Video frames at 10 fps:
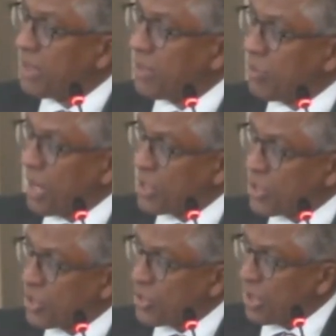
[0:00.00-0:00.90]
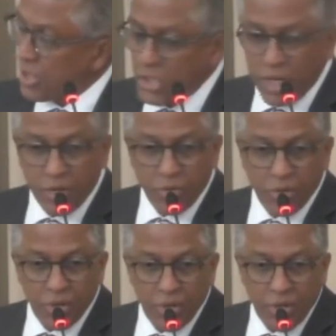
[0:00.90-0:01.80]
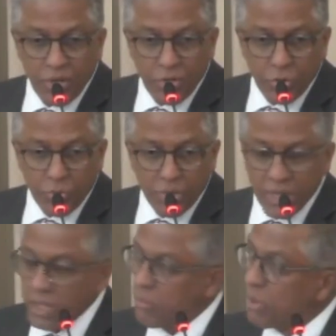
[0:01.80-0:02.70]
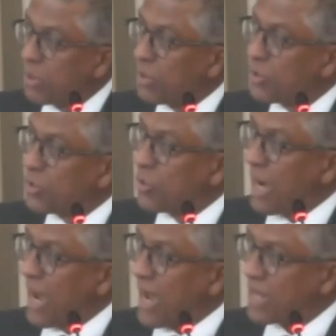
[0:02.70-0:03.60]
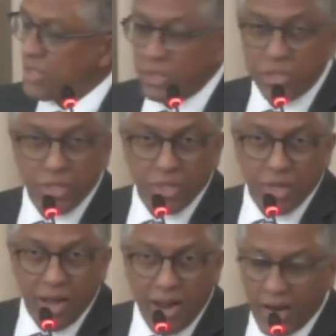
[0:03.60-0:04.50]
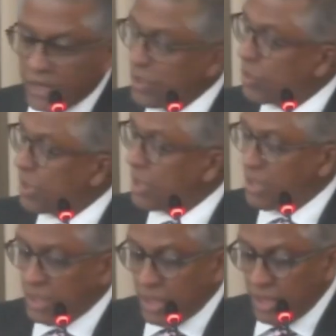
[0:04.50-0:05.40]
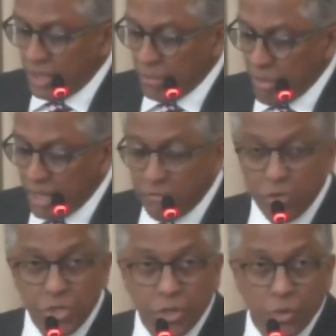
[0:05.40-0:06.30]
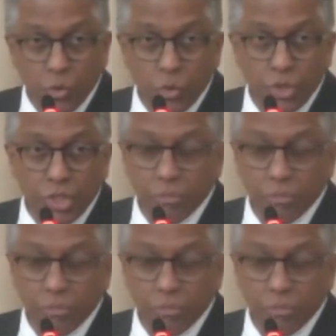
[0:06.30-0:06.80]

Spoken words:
Registrar General to be able to ascertain accurately the beneficial ownership